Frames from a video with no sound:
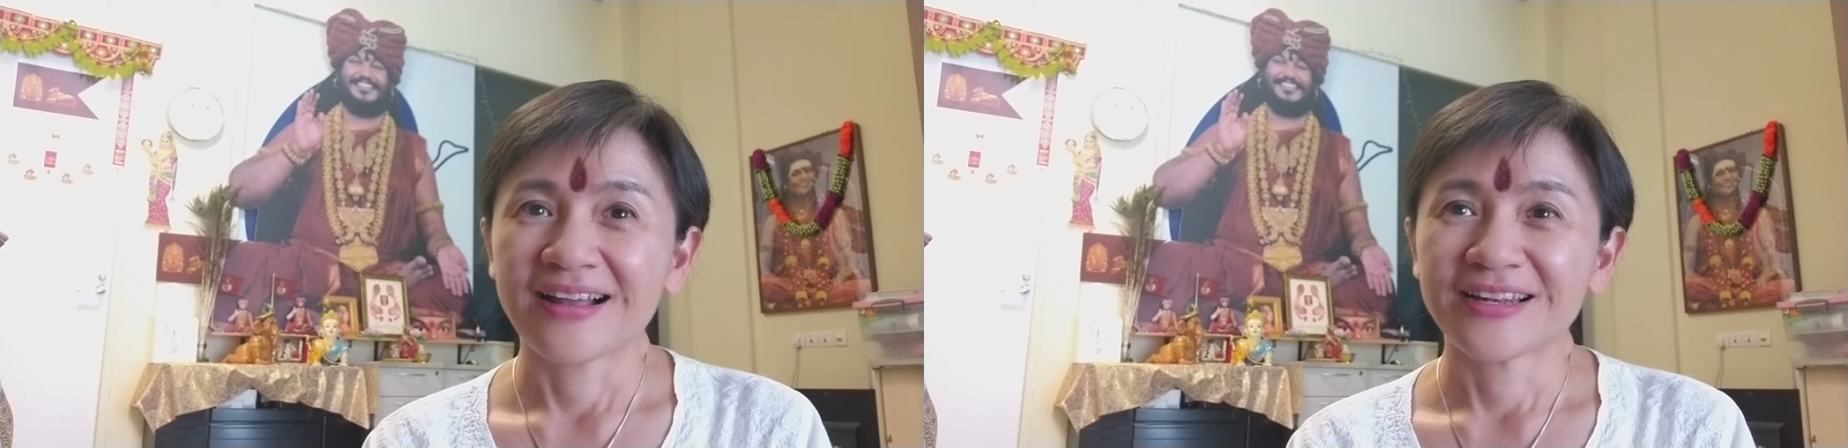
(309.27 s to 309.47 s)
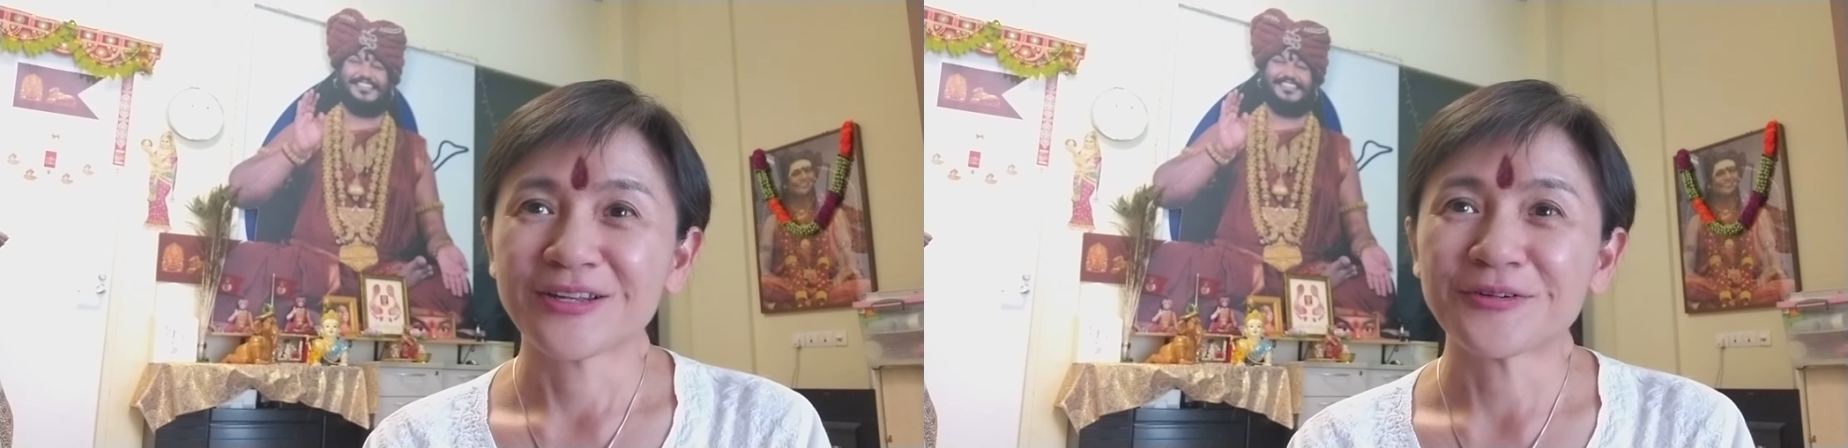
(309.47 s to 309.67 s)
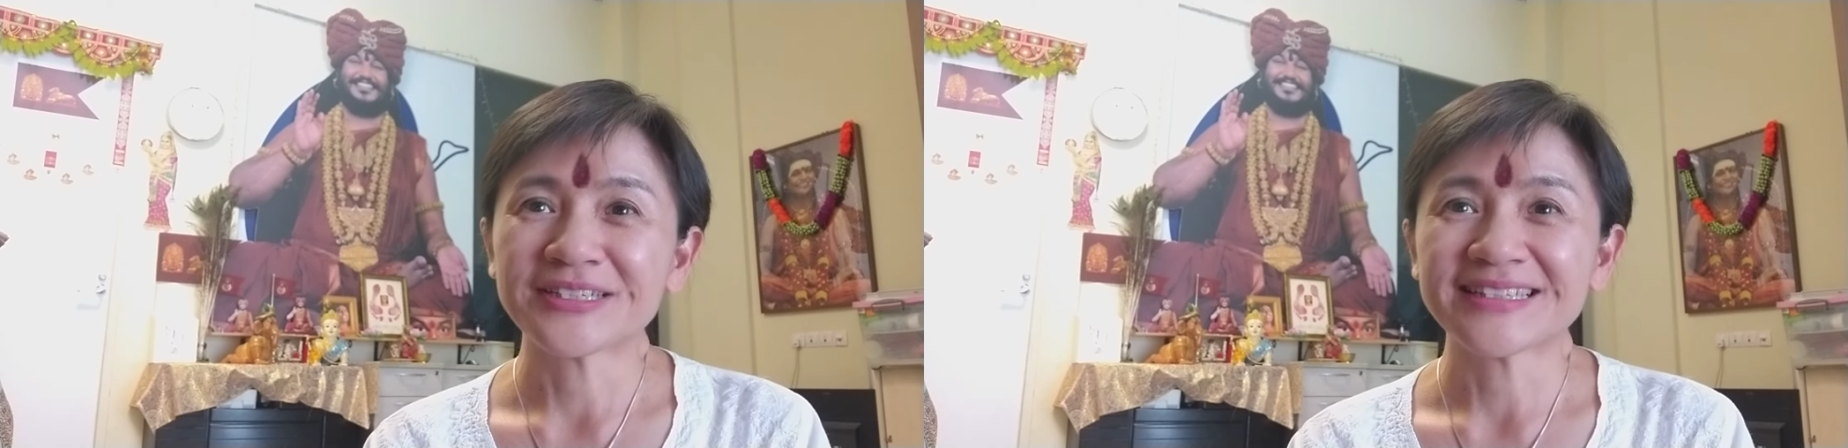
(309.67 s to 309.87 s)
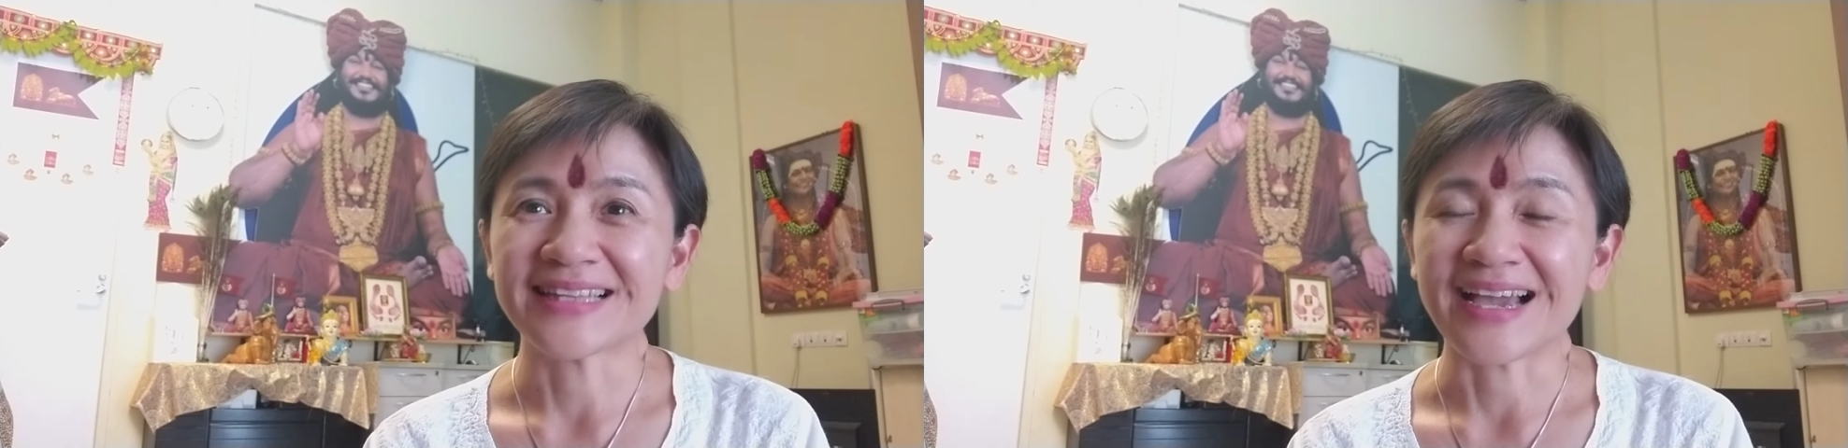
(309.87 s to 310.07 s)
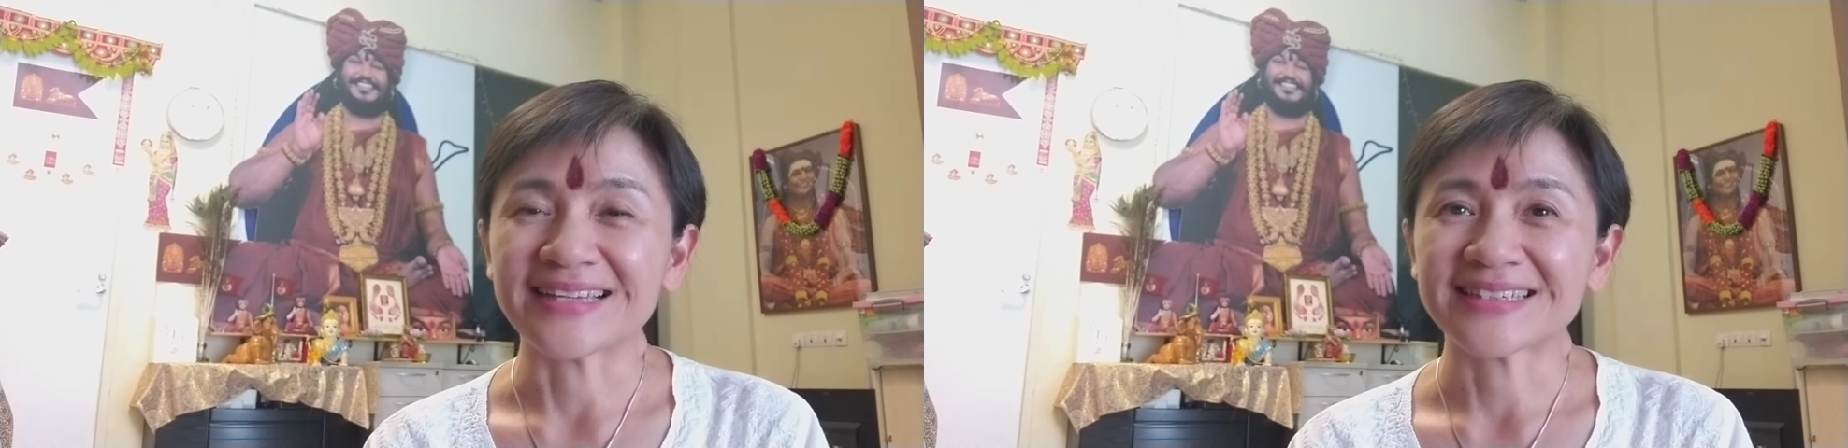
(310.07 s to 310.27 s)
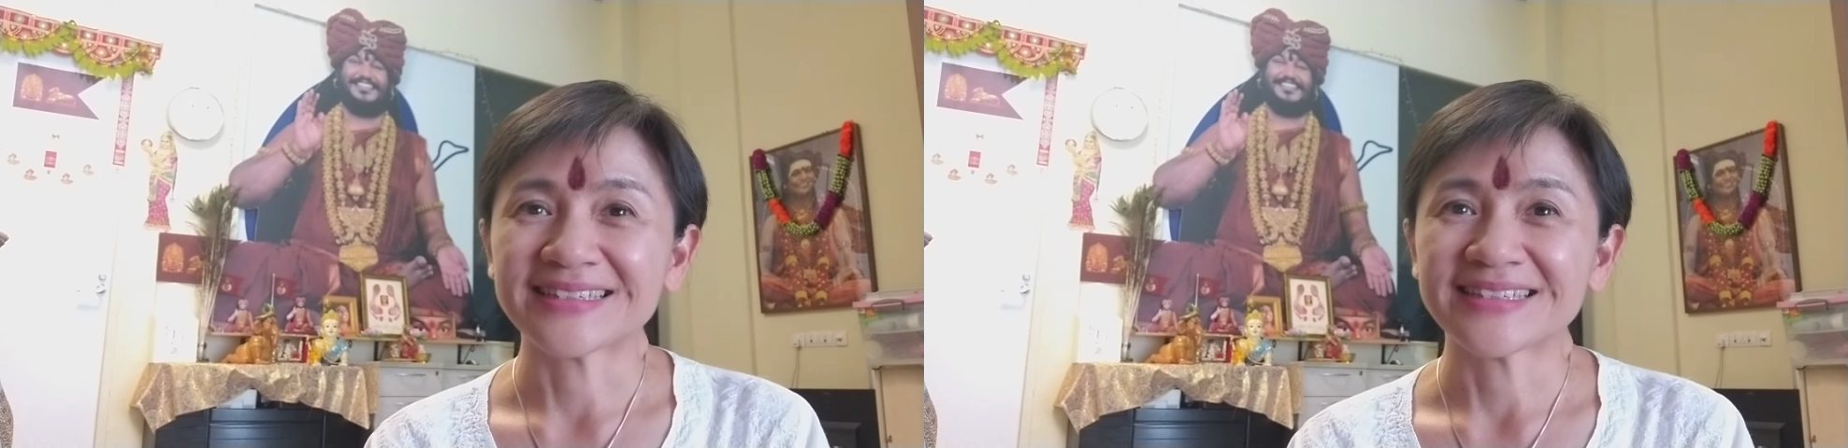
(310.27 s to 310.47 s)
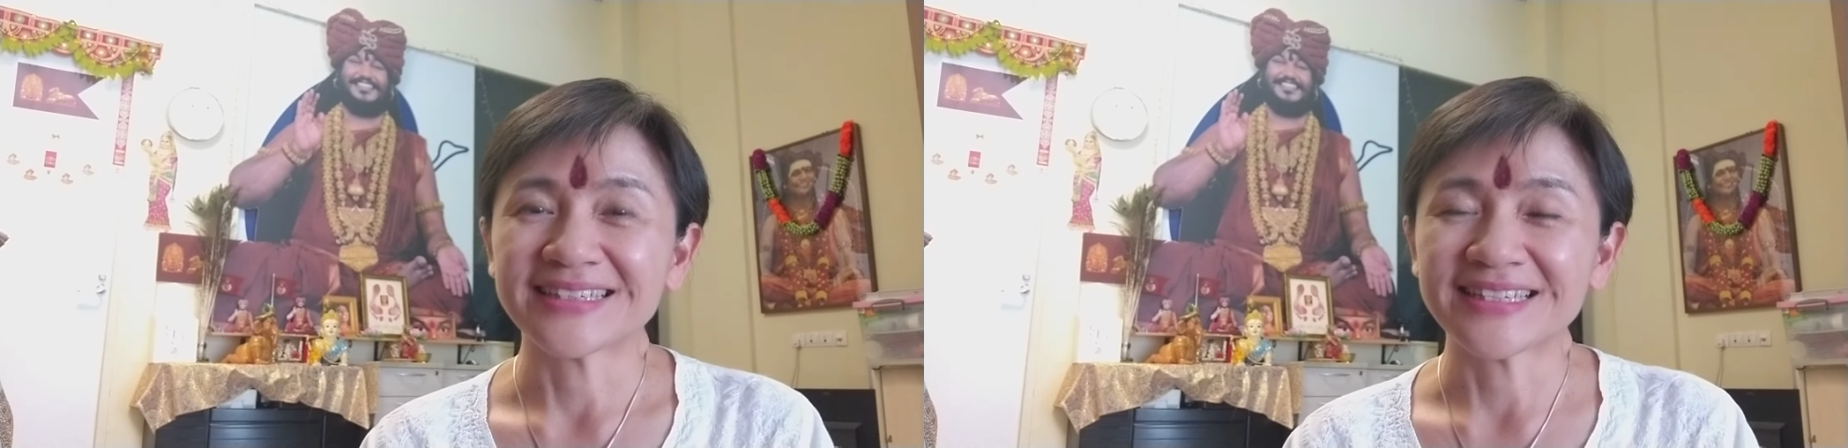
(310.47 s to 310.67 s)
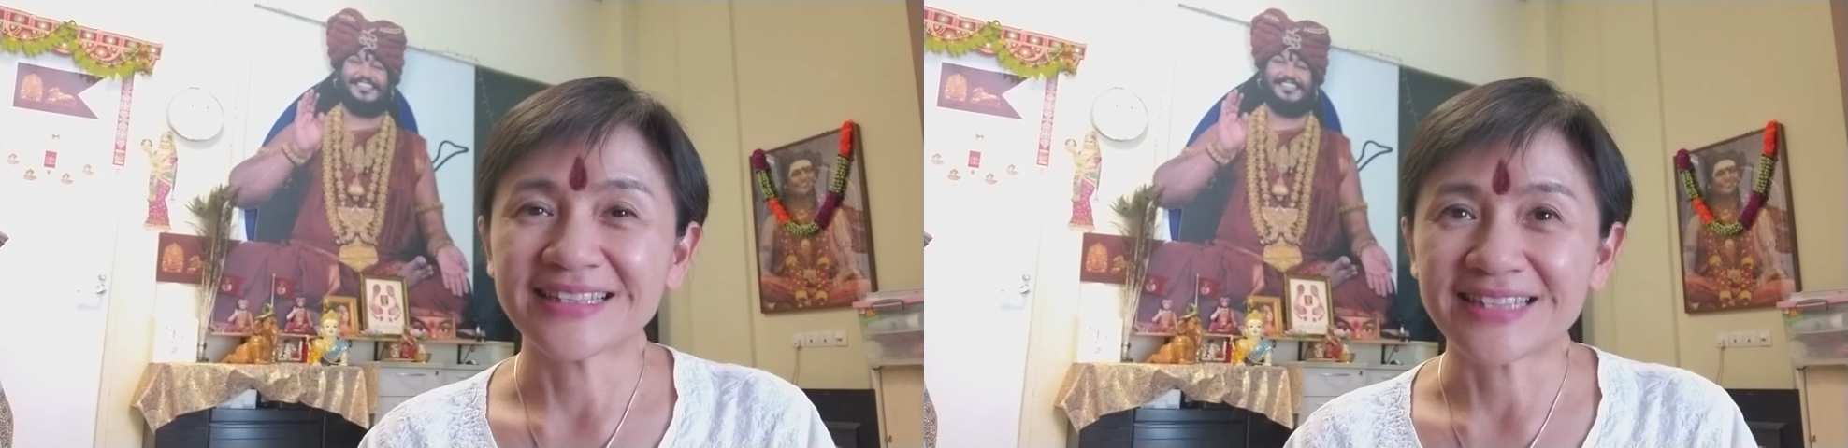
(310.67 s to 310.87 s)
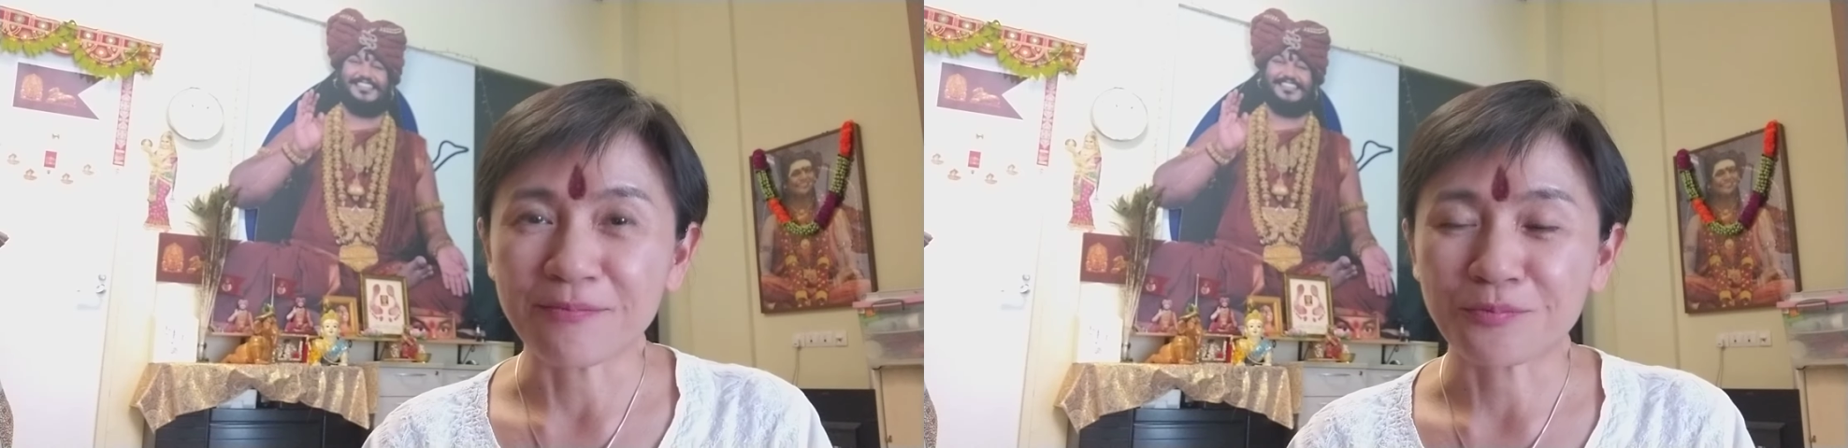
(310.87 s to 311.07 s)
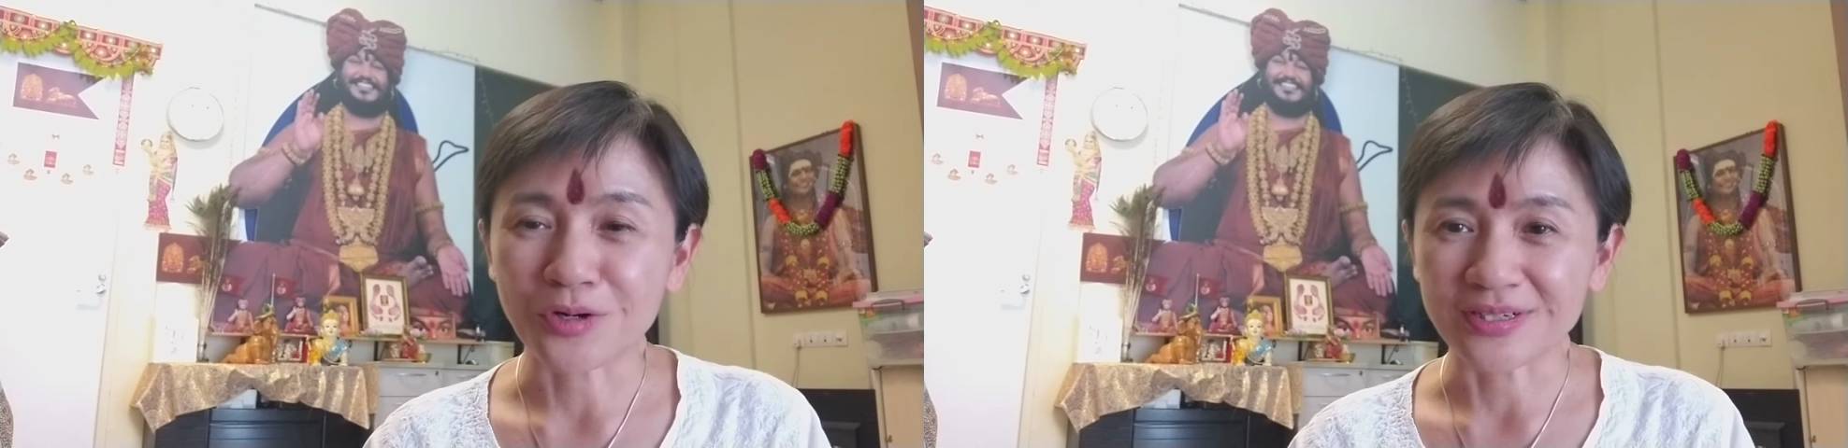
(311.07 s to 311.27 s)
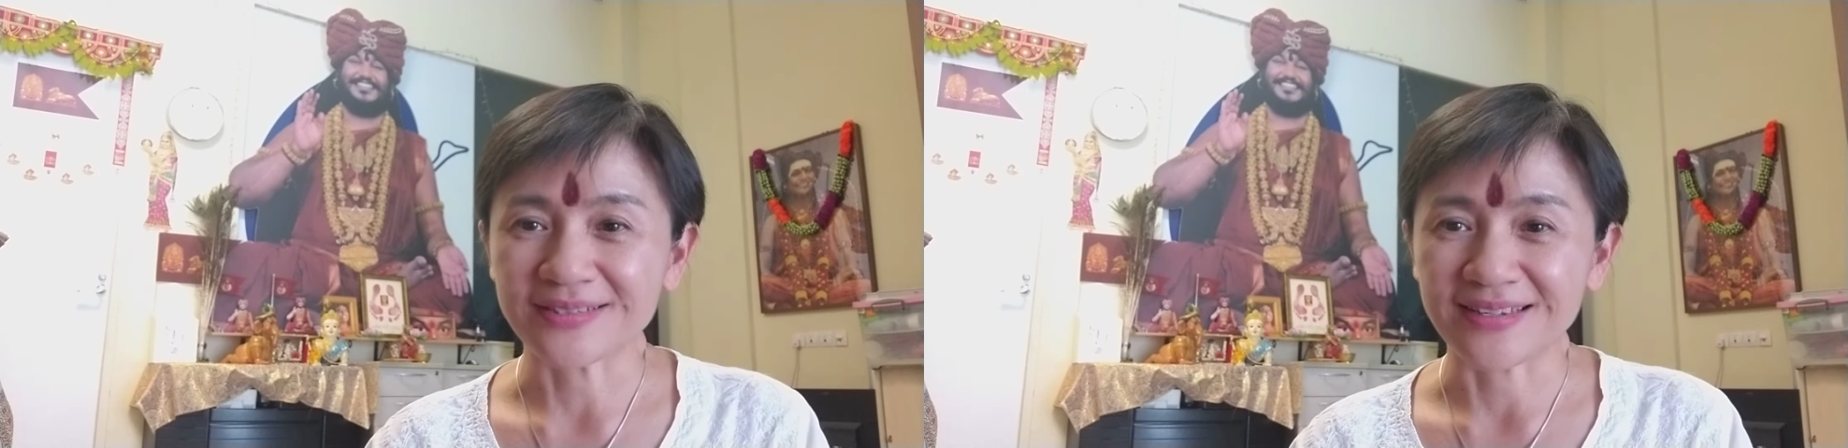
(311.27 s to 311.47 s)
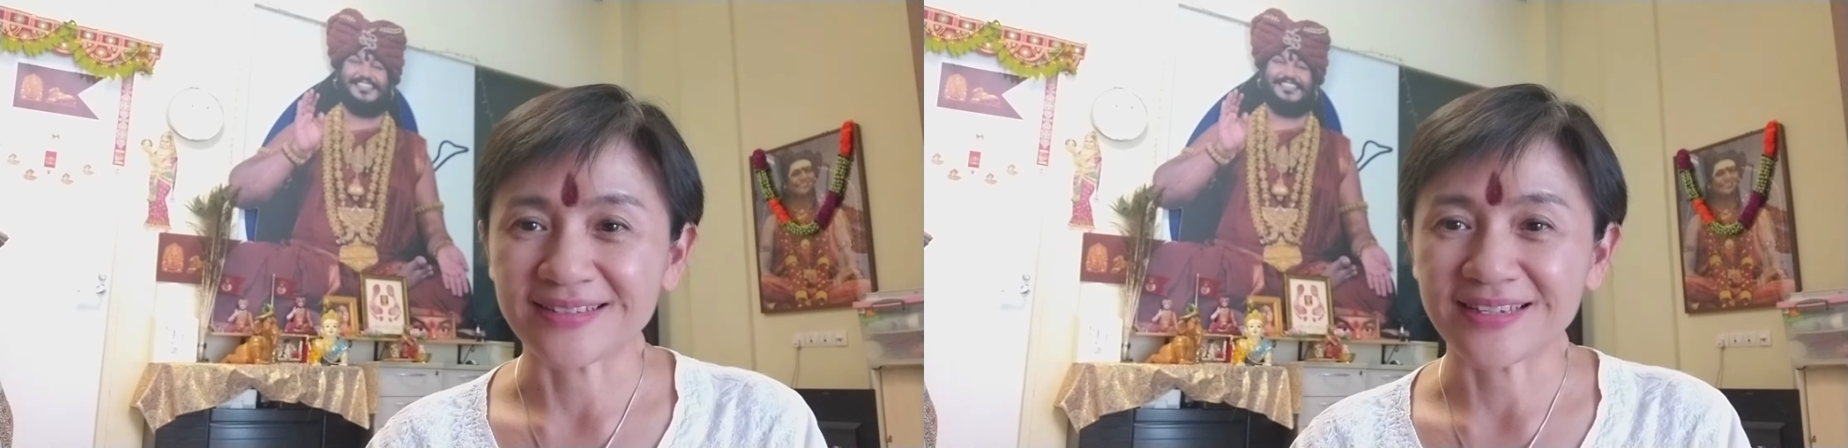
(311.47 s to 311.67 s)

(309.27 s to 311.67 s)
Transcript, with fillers: Not only that, in that process